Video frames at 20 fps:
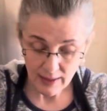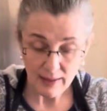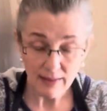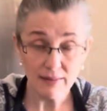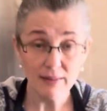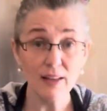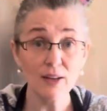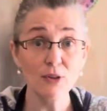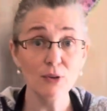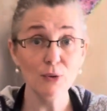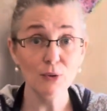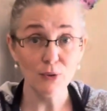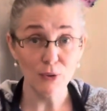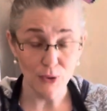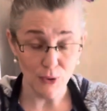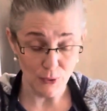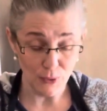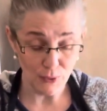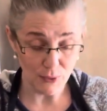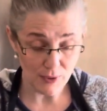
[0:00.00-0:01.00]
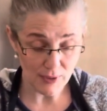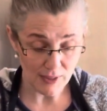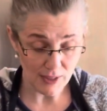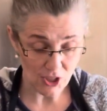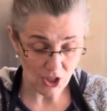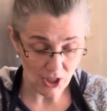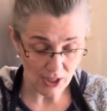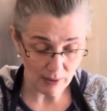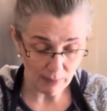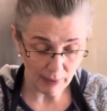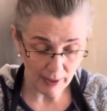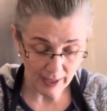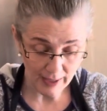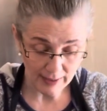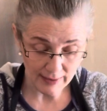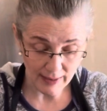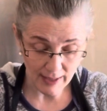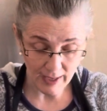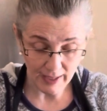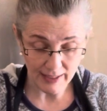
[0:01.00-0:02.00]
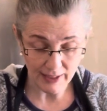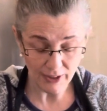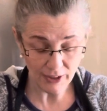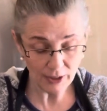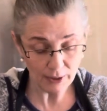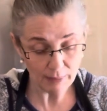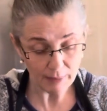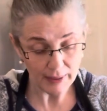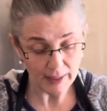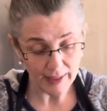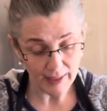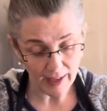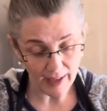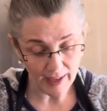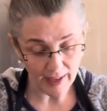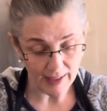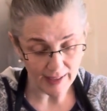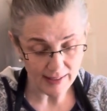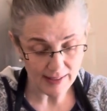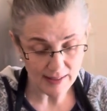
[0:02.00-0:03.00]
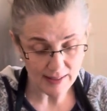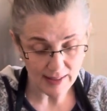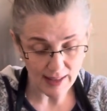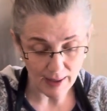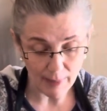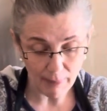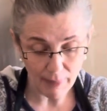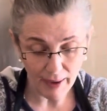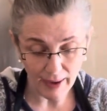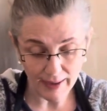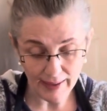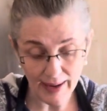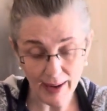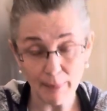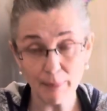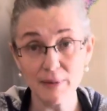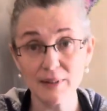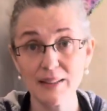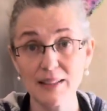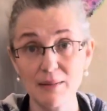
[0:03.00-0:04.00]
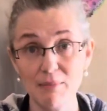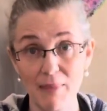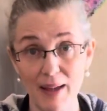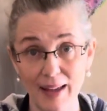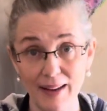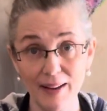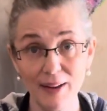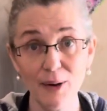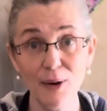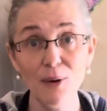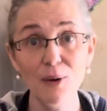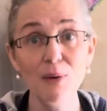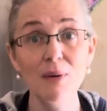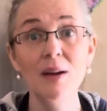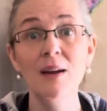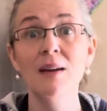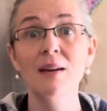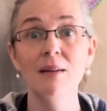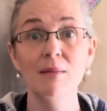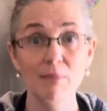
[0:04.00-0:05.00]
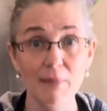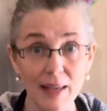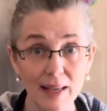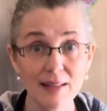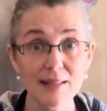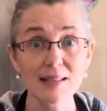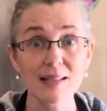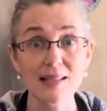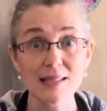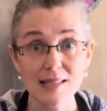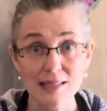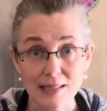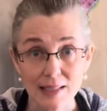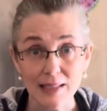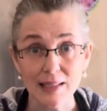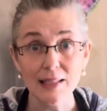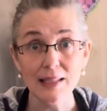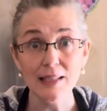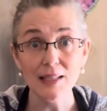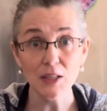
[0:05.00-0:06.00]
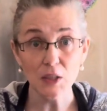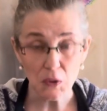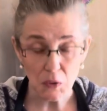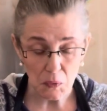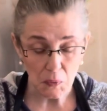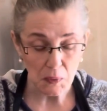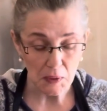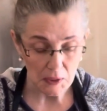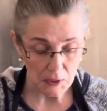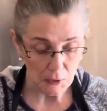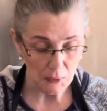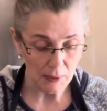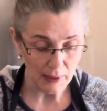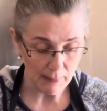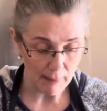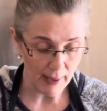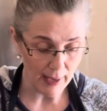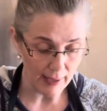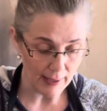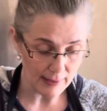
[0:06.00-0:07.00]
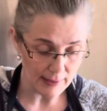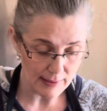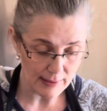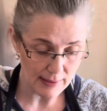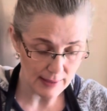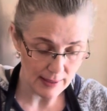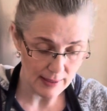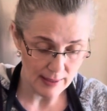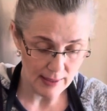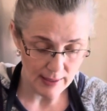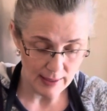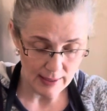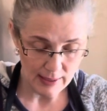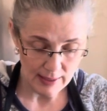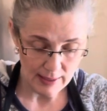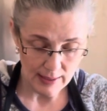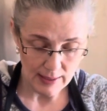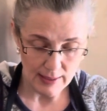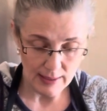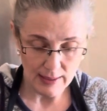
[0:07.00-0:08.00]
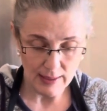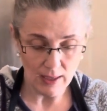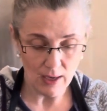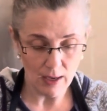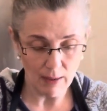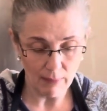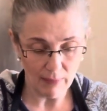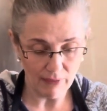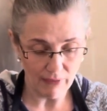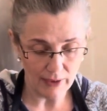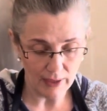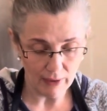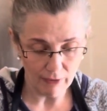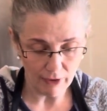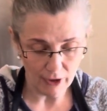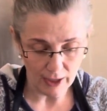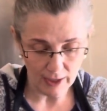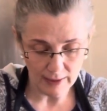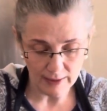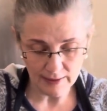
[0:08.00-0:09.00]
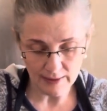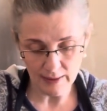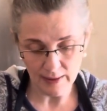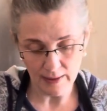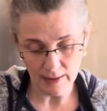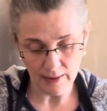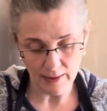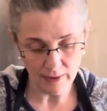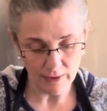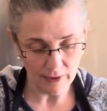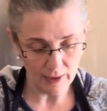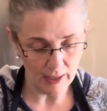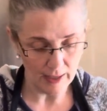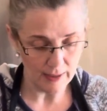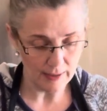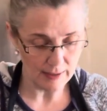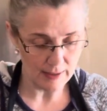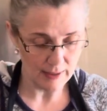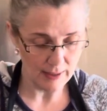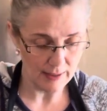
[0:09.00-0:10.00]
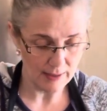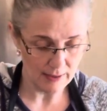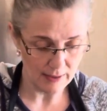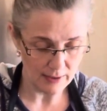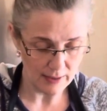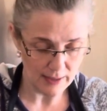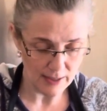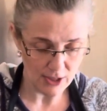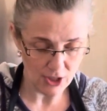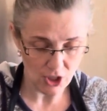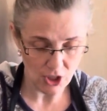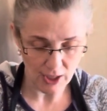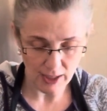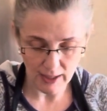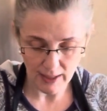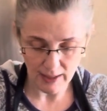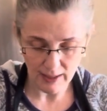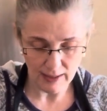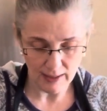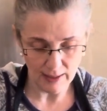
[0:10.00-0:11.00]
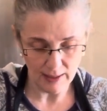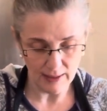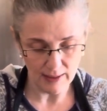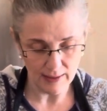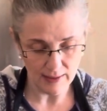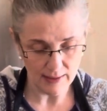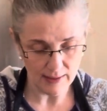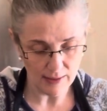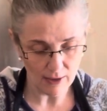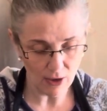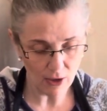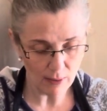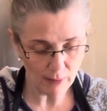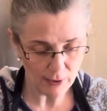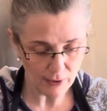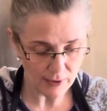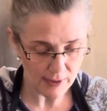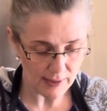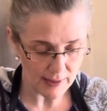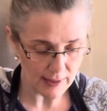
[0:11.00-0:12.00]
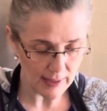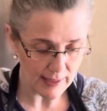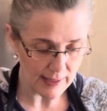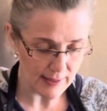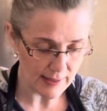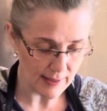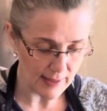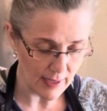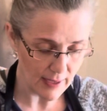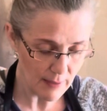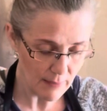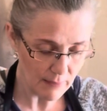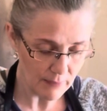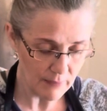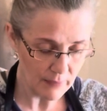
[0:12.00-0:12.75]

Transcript: that you use the sheet pan liner because that pineapple and mango makes a sticky, ooey, gooey mess. Not my favorite. All right, so this chicken is almost sliced up.